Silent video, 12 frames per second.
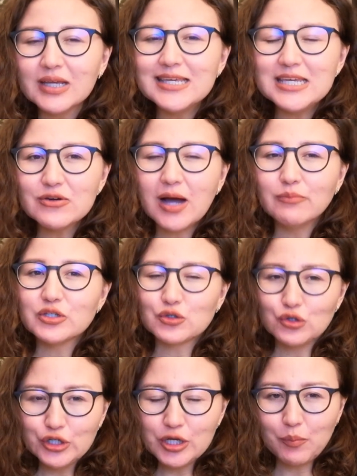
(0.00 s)
here comes a
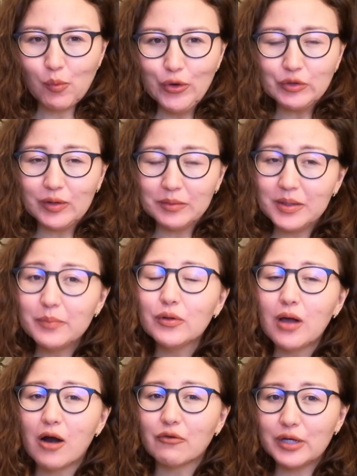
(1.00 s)
turning point when people
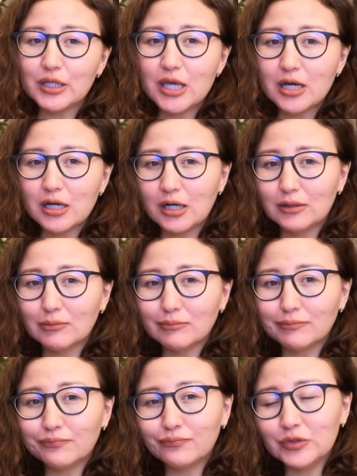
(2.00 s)
are really
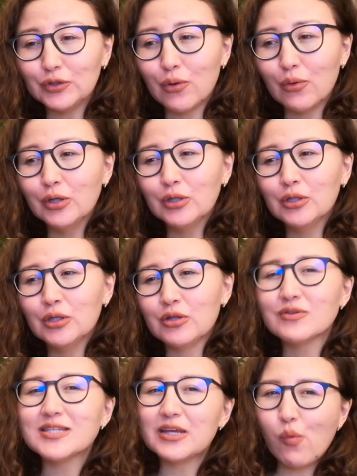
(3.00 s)
um, you know
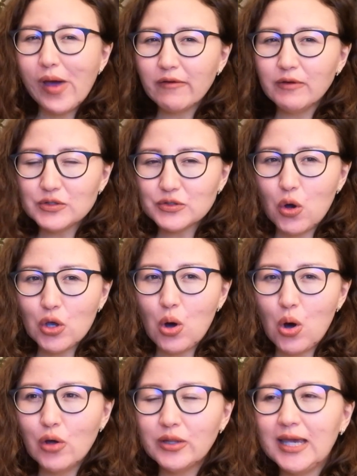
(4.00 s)
there's an awareness going
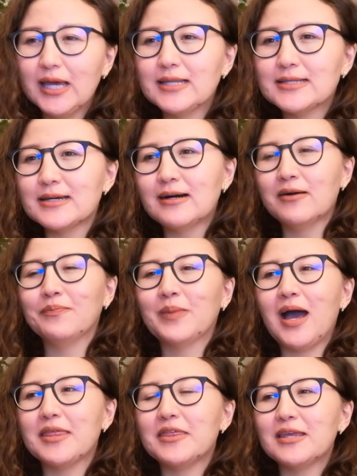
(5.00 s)
on and um,
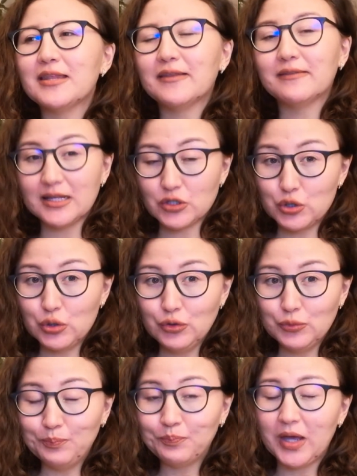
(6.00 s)
i think that that's
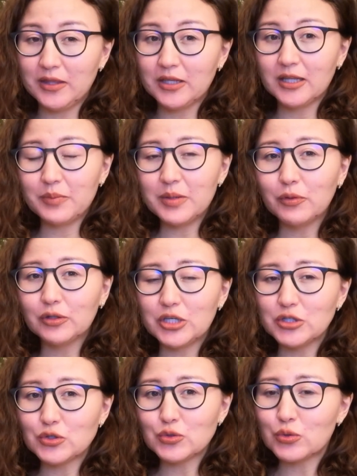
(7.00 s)
good i think that people
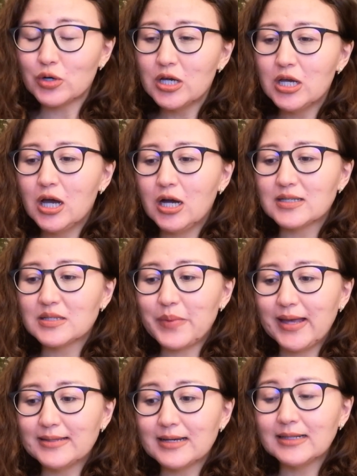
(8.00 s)
need to uh,
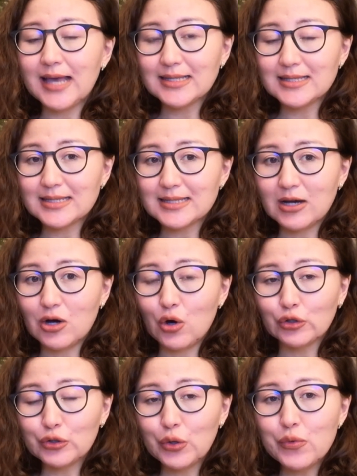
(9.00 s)
spend less uh,
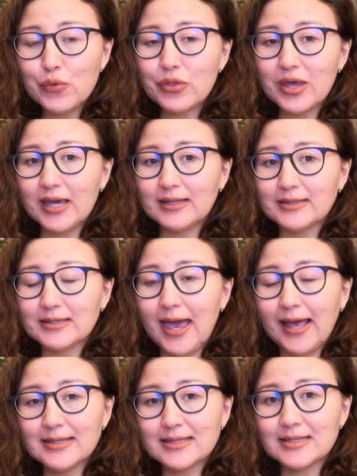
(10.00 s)
on clothes and
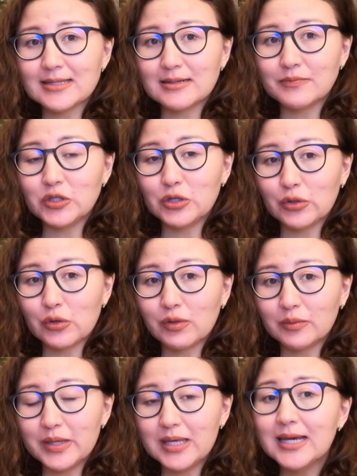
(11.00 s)
hence um, you know there
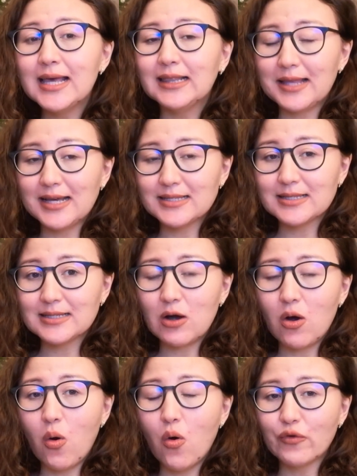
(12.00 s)
will be less
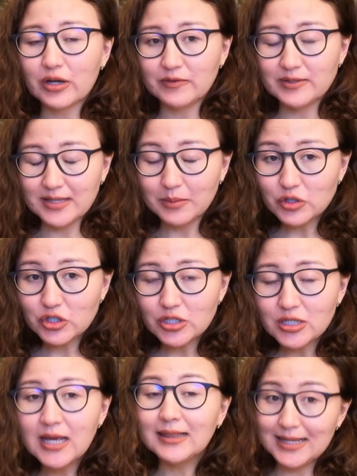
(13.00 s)
uh,
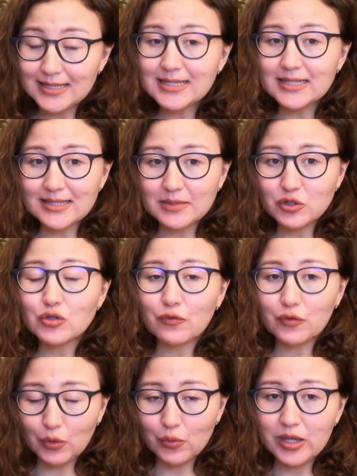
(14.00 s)
overconsumption less consumption
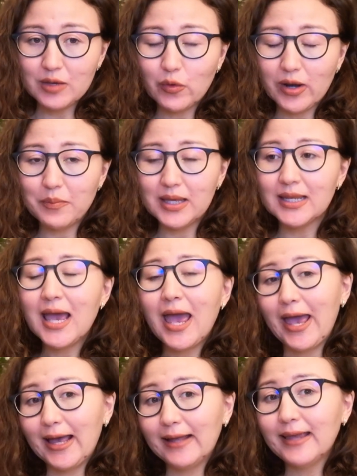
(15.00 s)
of clothing what i mean
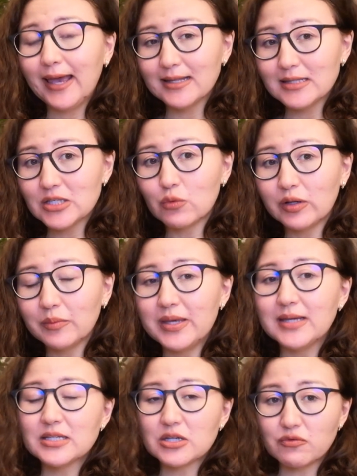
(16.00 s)
and hence there will
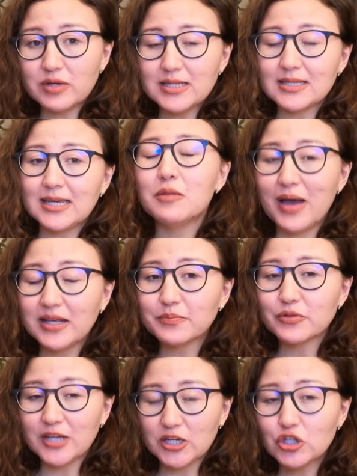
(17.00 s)
be a decrease in mass
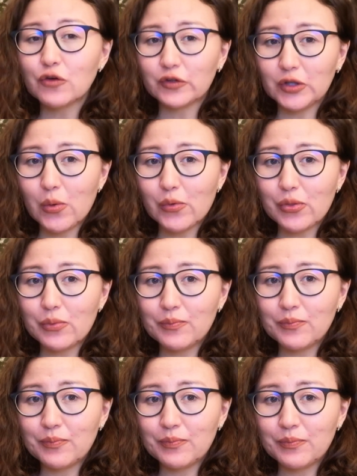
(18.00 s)
production of clothes
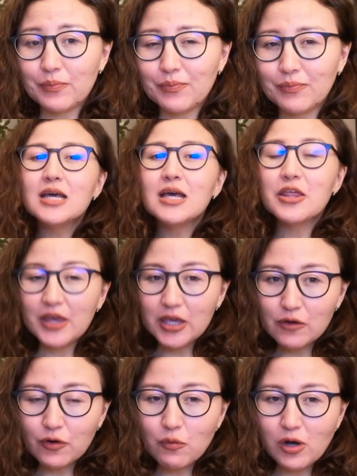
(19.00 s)

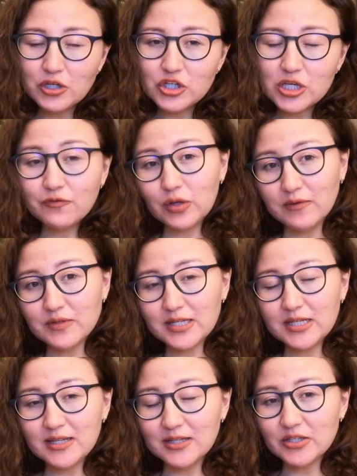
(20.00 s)
Thank you for watching. If you have
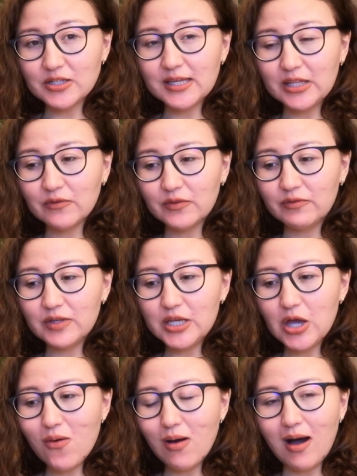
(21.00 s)
stayed until the end of the
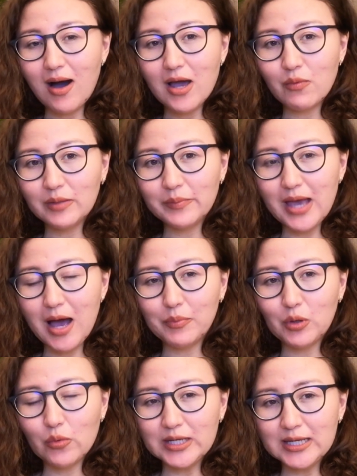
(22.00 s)
video, I will be
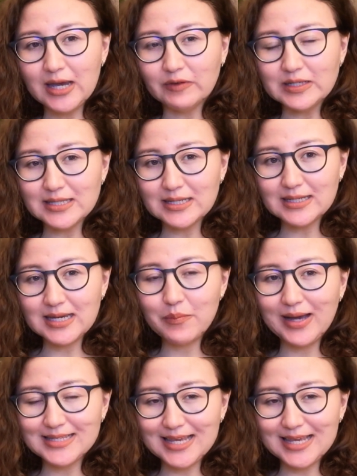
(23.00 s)
uploading every Sunday by